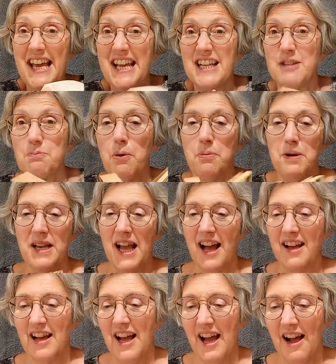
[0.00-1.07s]
it's probably,
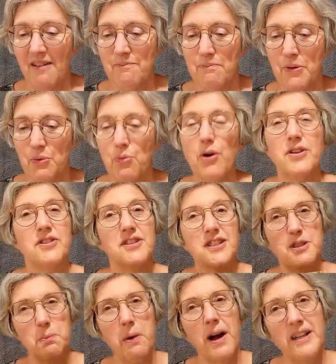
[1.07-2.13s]
I'm a bit worried that
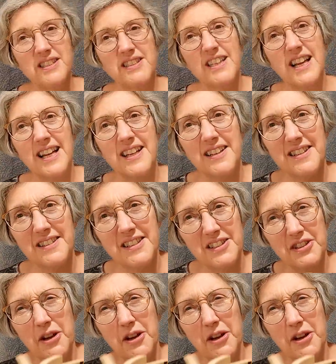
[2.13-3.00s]
the spine's gonna,